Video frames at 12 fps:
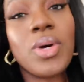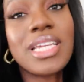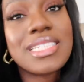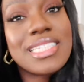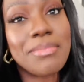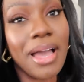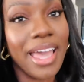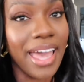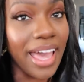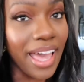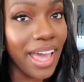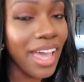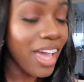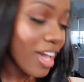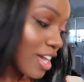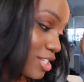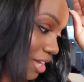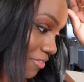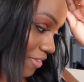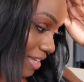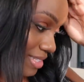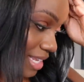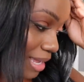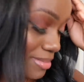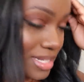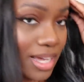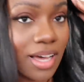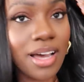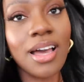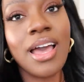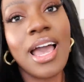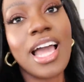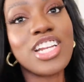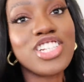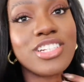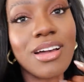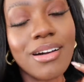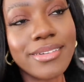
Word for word: wanted to see my hair. So I FaceTimed her and she didn't